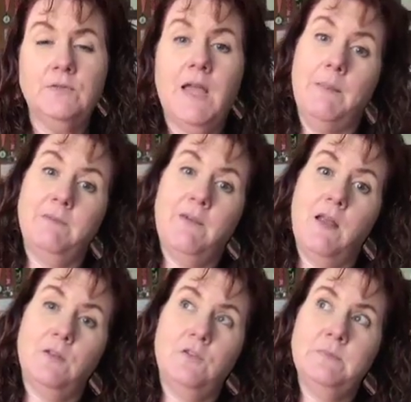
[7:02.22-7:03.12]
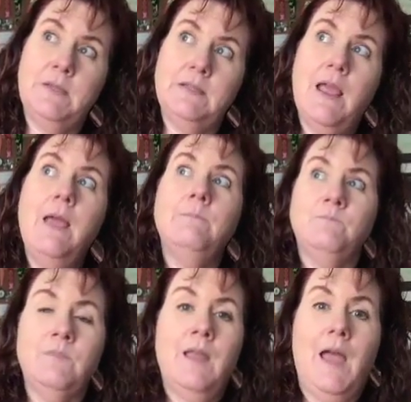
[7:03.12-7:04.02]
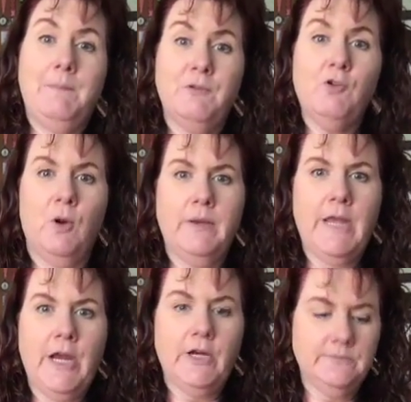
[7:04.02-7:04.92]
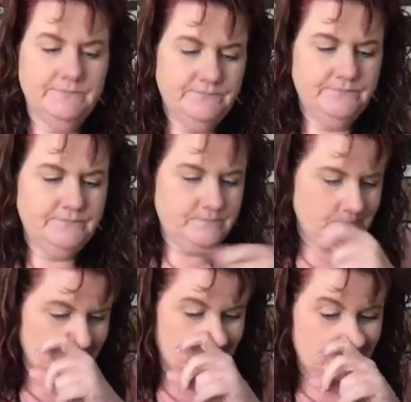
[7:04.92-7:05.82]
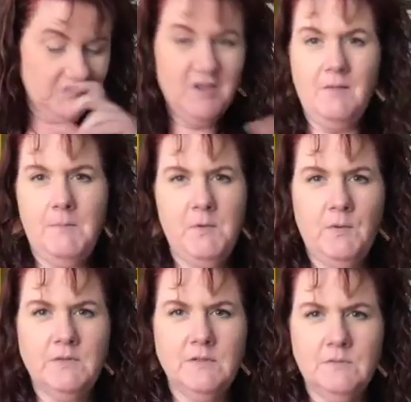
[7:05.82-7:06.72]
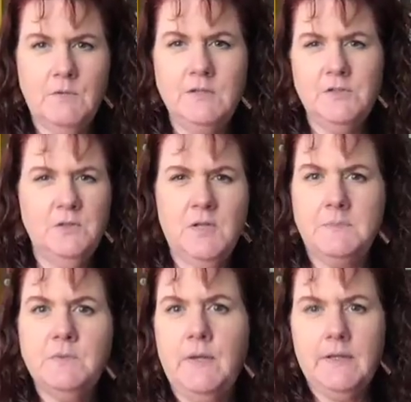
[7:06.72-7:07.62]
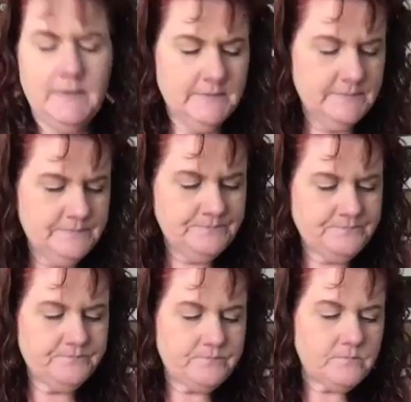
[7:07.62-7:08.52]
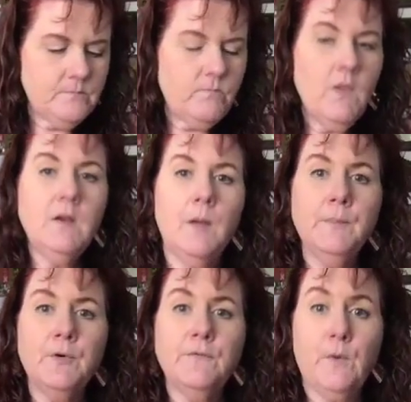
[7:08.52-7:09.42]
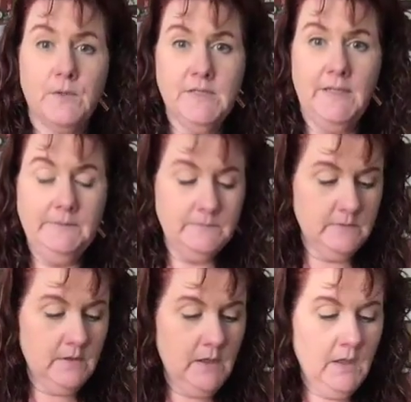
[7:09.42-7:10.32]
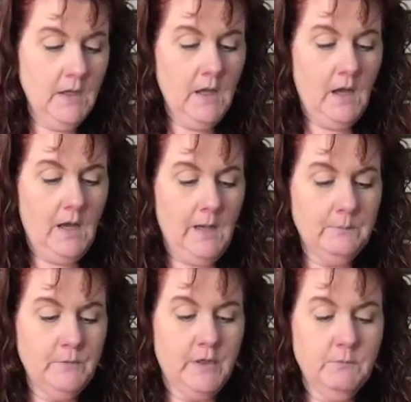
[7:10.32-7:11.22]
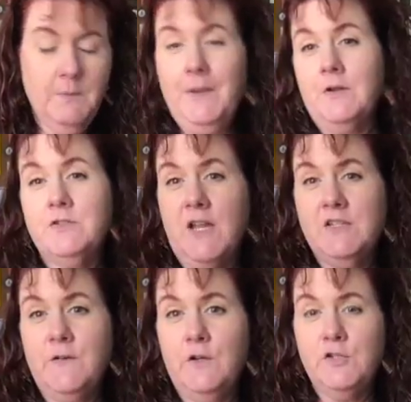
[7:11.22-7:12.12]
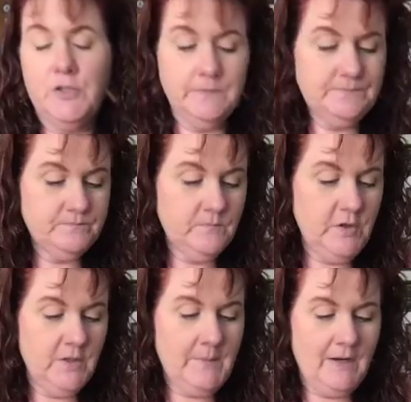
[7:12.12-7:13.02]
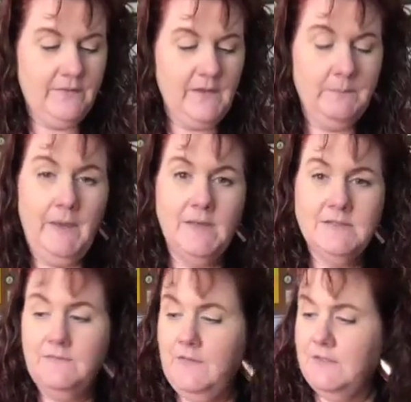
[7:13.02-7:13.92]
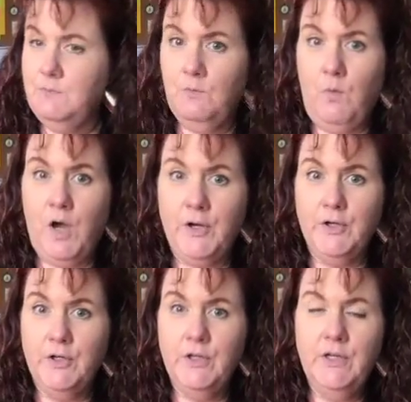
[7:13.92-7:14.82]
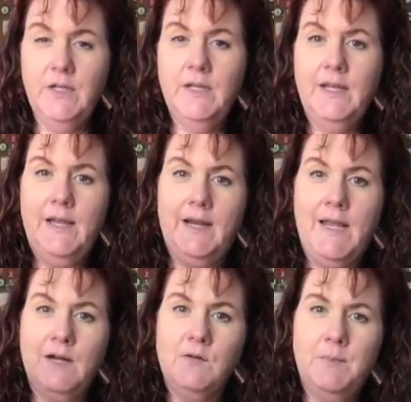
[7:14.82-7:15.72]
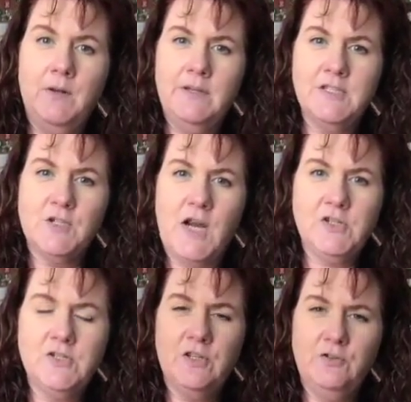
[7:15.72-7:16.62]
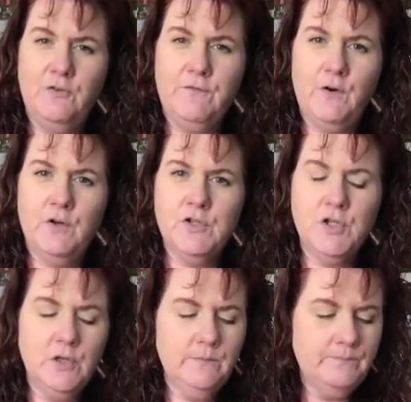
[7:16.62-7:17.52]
Happy follicles mean happy growing hair. Do that maybe one to 2 times a week. Number 14, we can repair scratched furniture. You can make a thick paste of this with water and kind of rub it on these scratches on your furniture